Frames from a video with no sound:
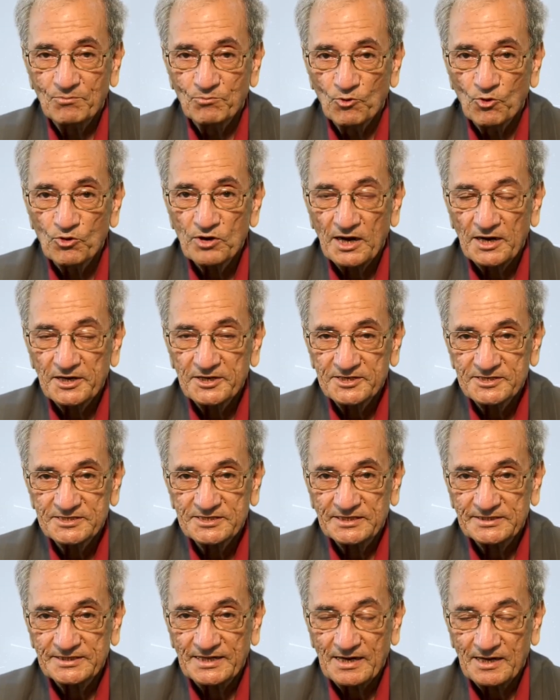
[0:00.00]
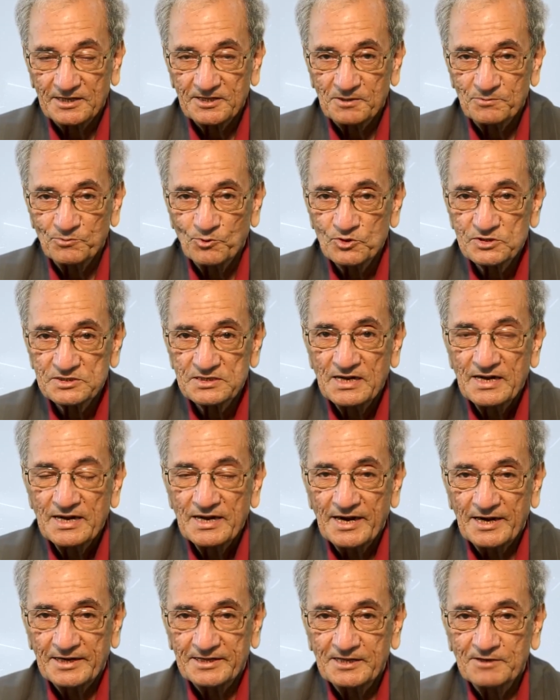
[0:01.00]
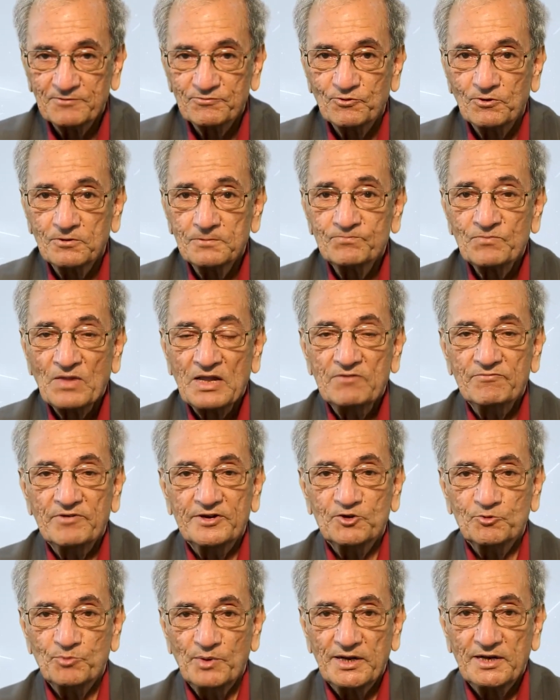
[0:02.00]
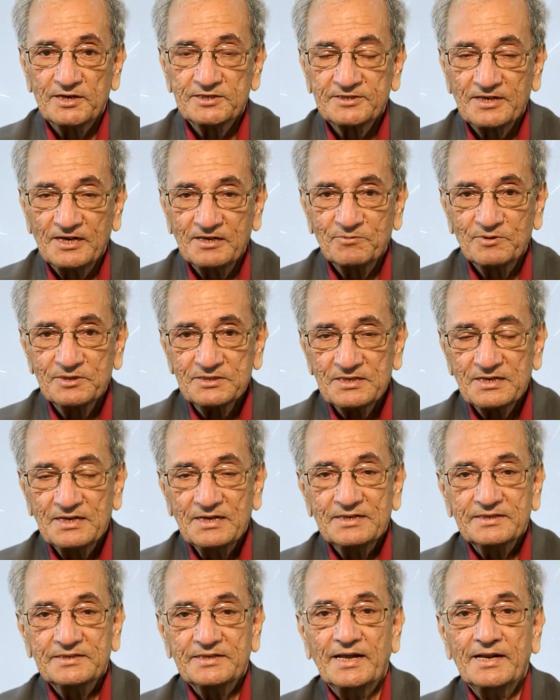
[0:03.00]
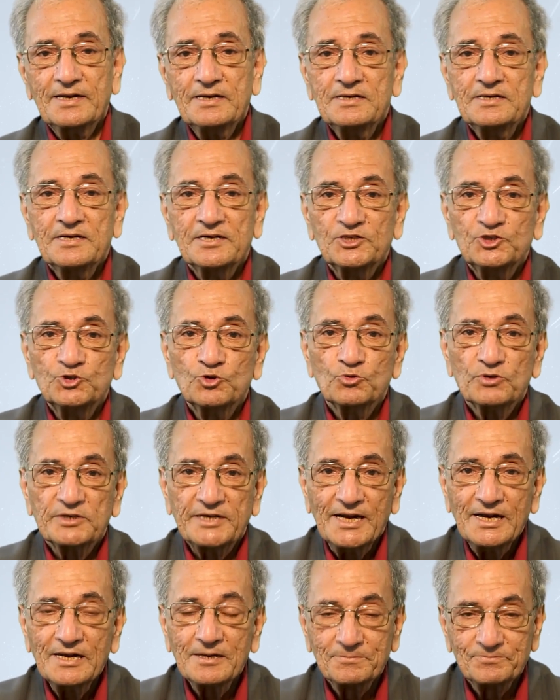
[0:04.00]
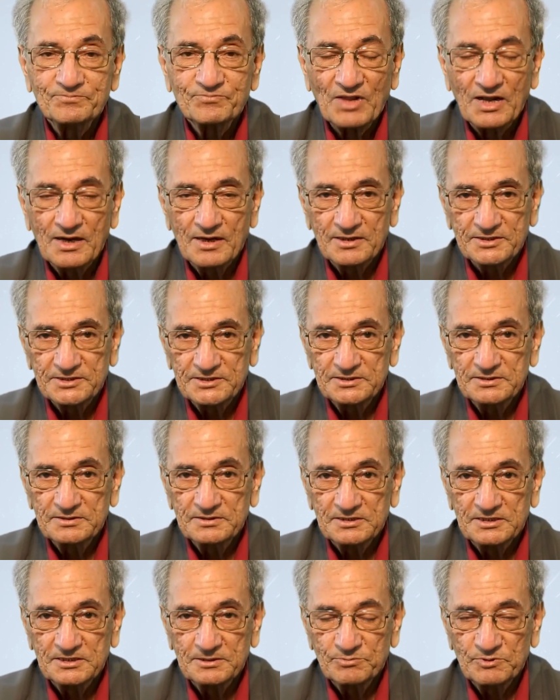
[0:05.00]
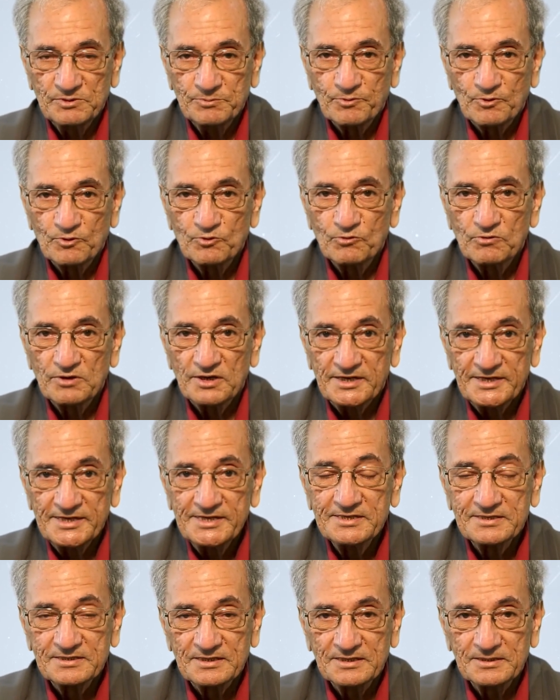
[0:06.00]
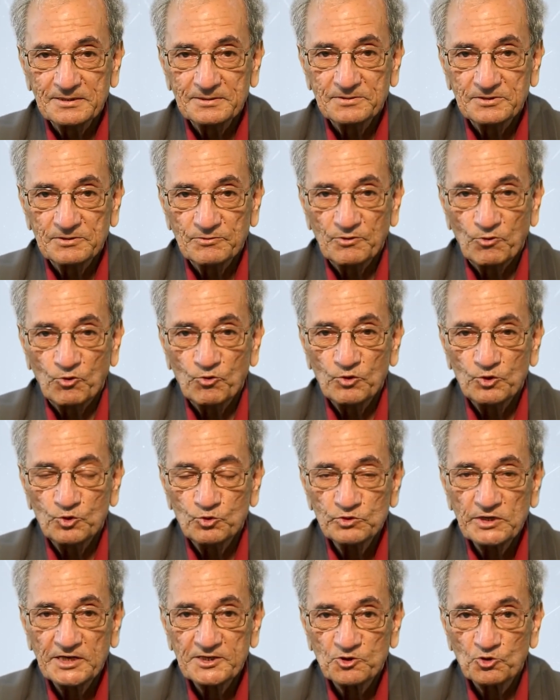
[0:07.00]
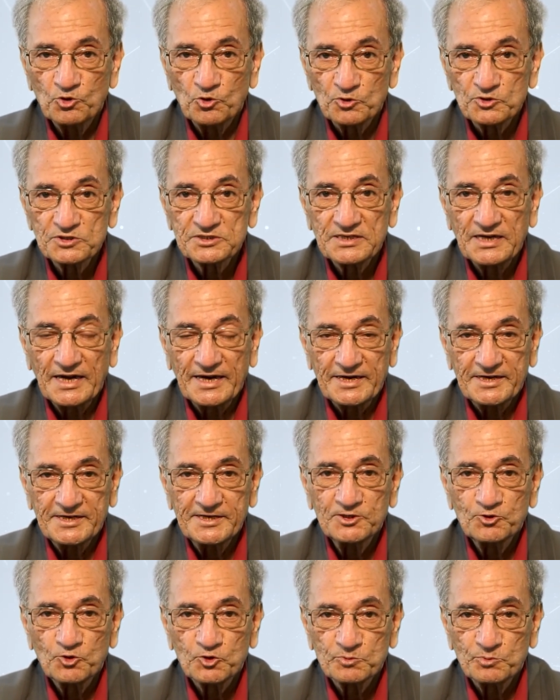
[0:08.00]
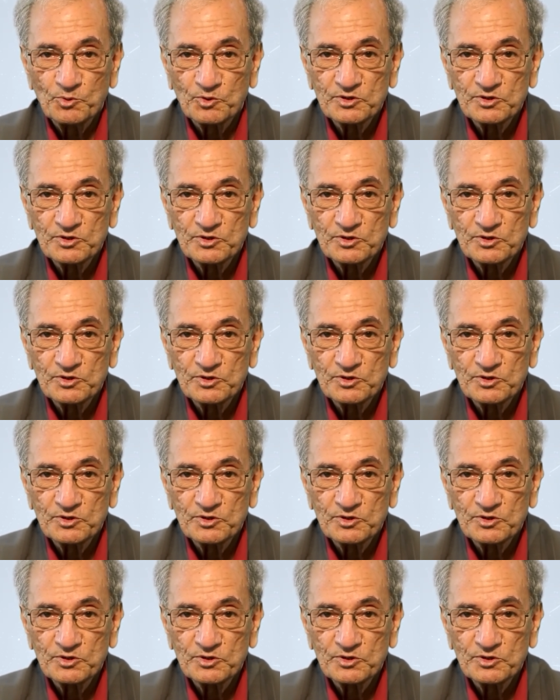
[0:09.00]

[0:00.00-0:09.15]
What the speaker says: more artistic than other books, and therefore, when you make a syllabus, then you tell the people who will read, who will do that course and read those